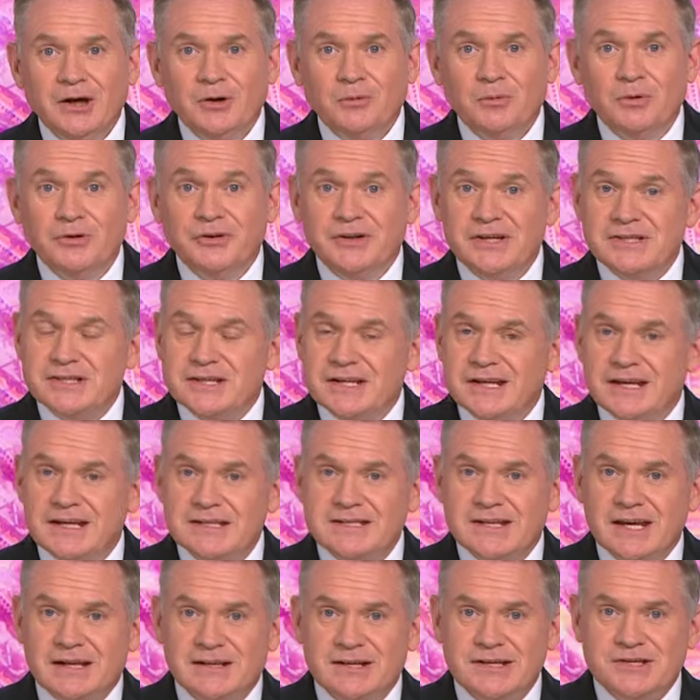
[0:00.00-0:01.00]
Well, Disney is
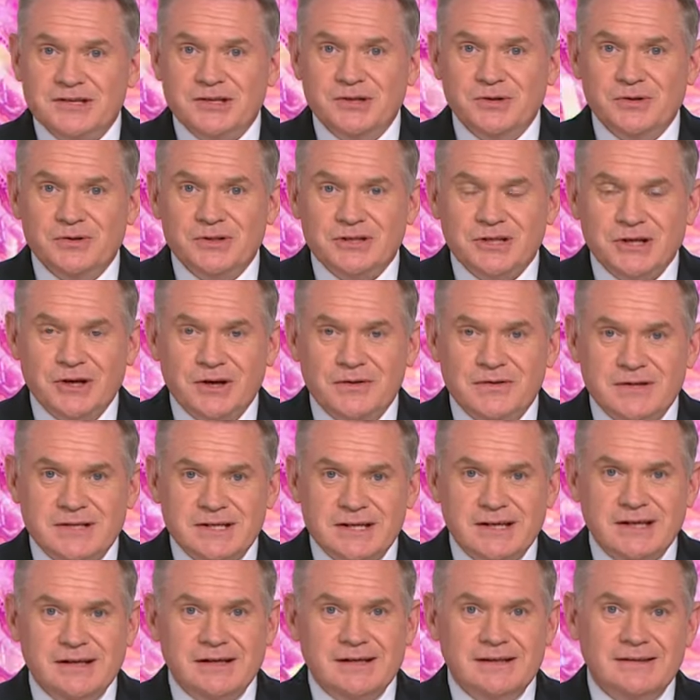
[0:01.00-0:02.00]
set to steal the show this
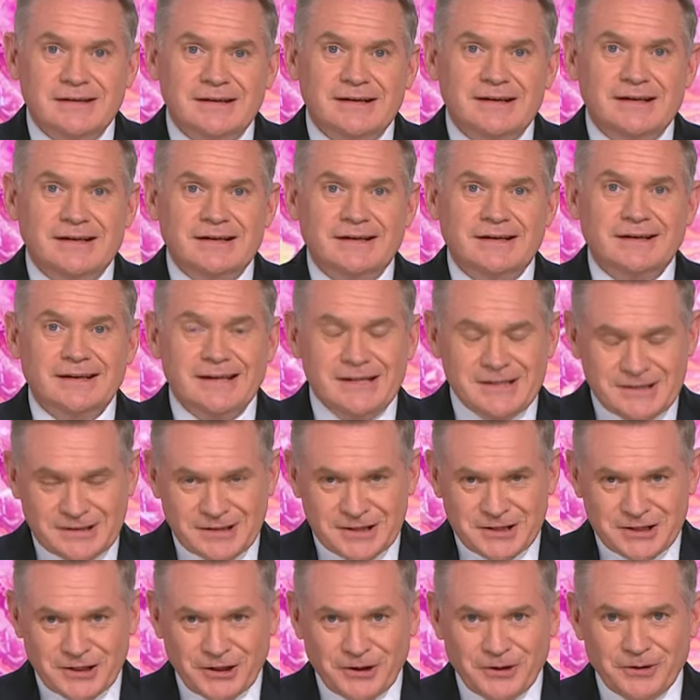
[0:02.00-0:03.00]
year, the Easter
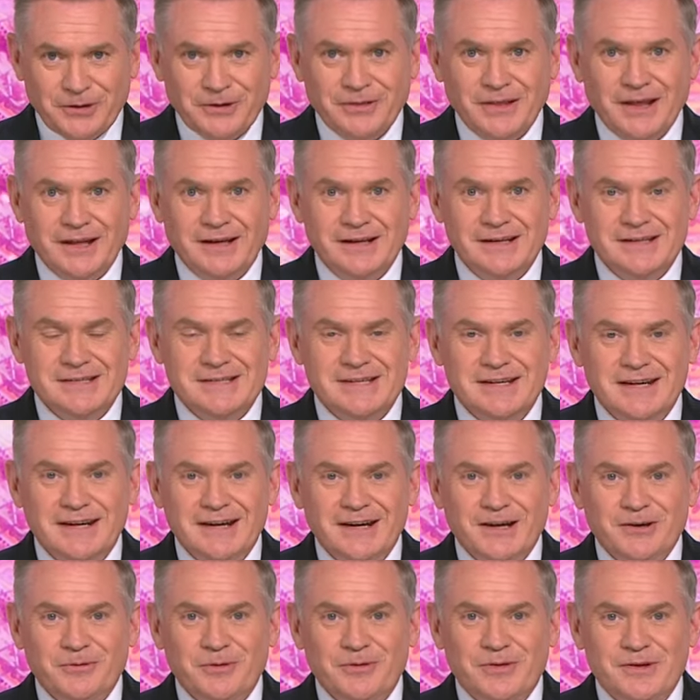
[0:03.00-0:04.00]
show, that is,
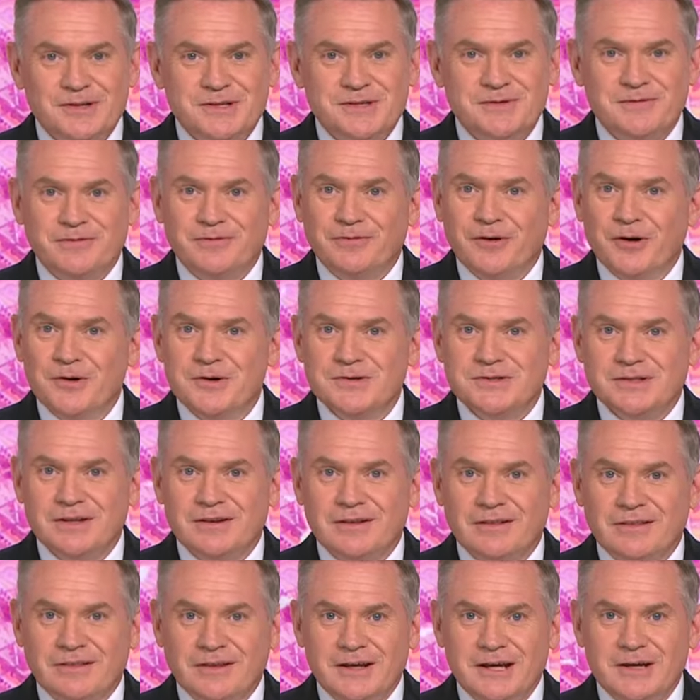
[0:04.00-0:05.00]
with its frozen
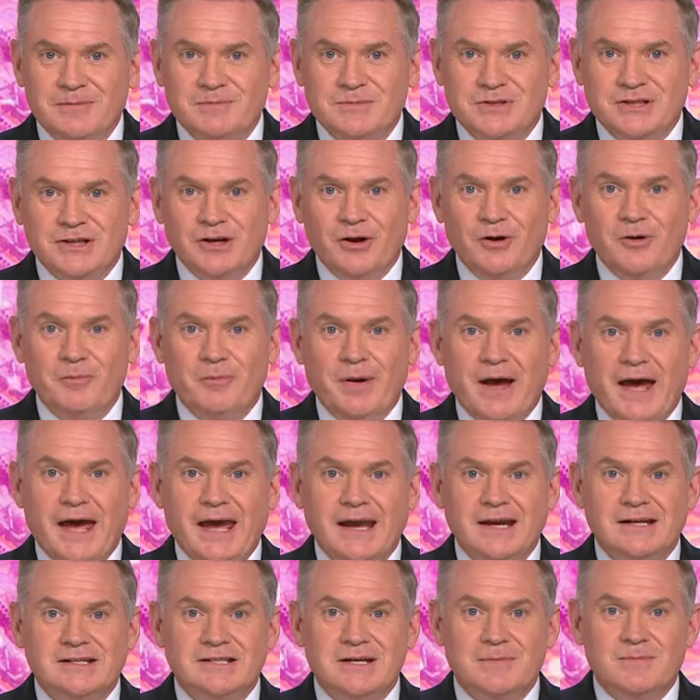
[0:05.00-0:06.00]
themed show
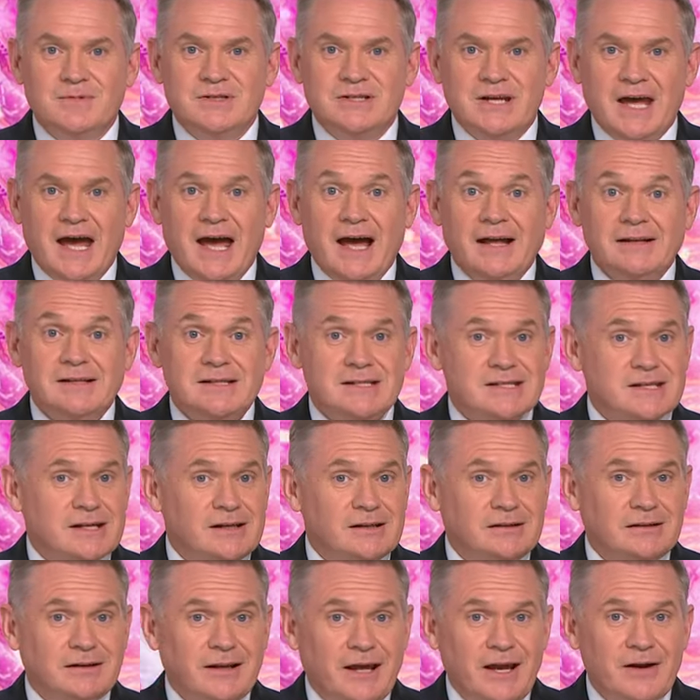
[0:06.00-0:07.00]
bag tipped to
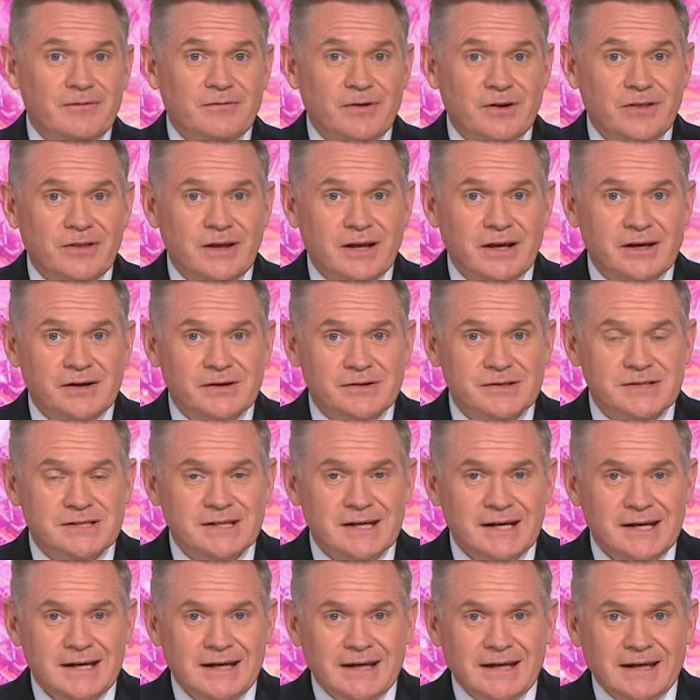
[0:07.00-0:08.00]
outsell everything else.
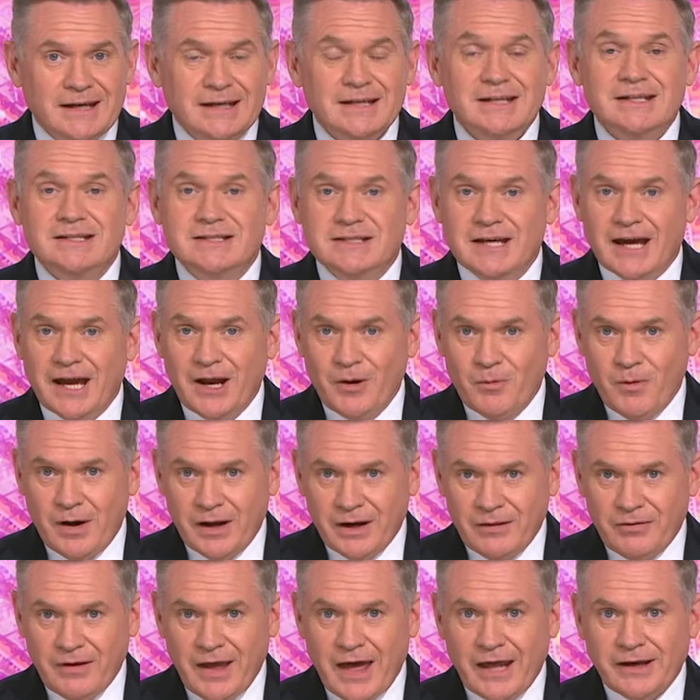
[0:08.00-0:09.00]
Day one
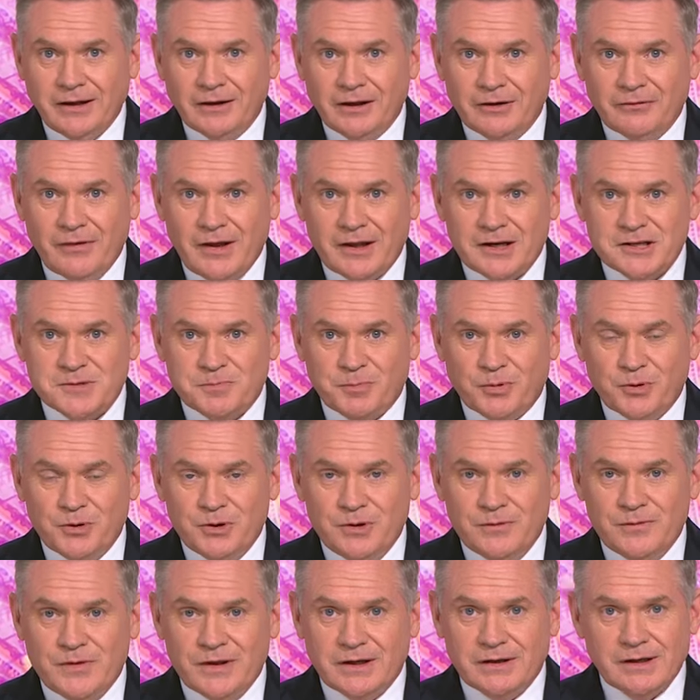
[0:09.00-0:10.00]
of the annual event has
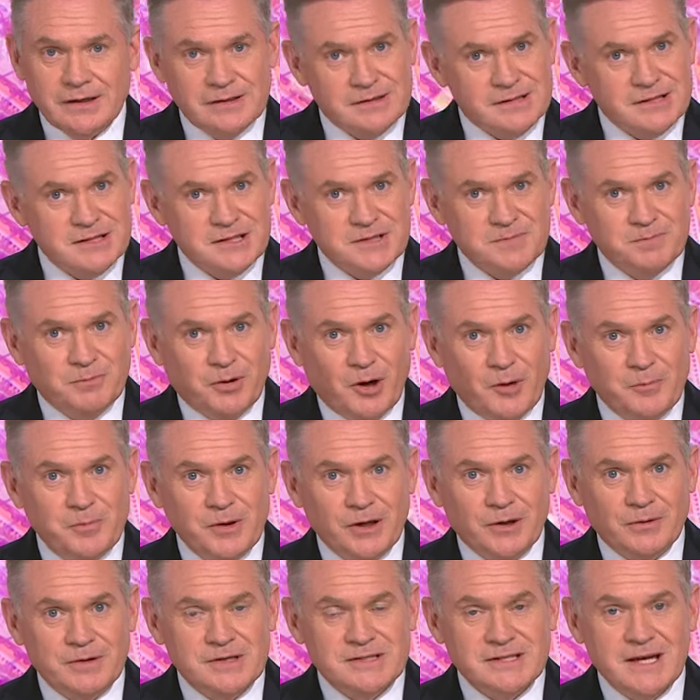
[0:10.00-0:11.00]
proved that it's as
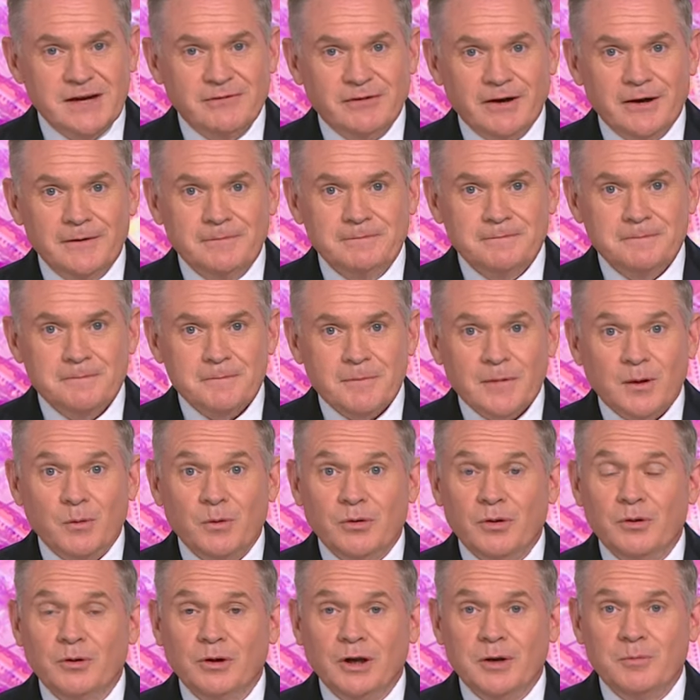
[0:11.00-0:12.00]
popular as ever, with
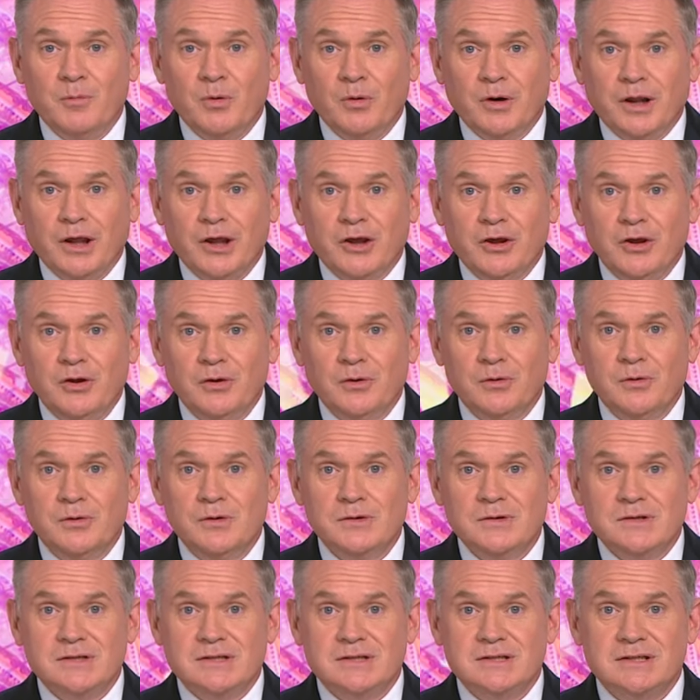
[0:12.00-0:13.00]
early morning
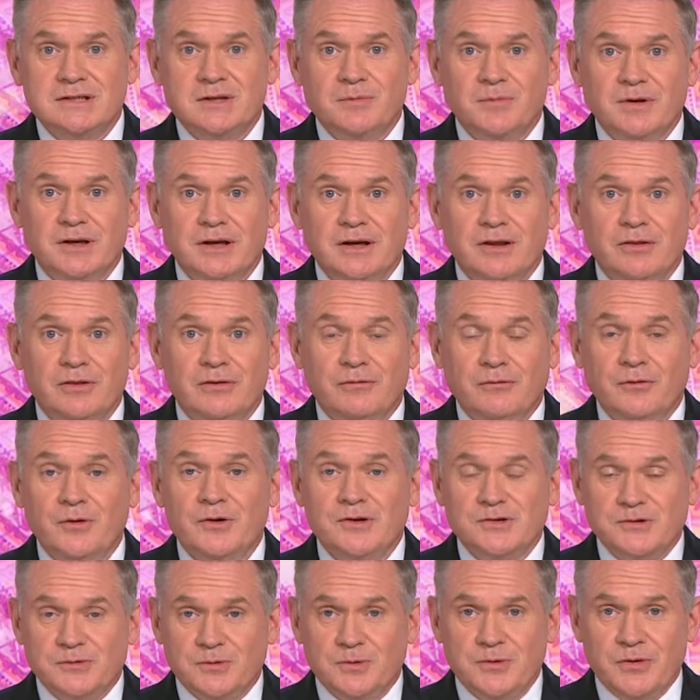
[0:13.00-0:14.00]
queues to be the
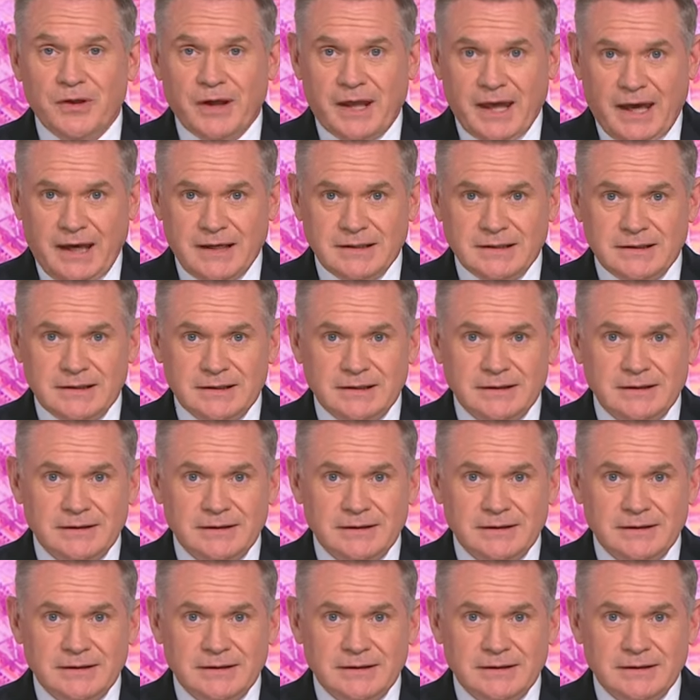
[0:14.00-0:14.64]
first through the gate.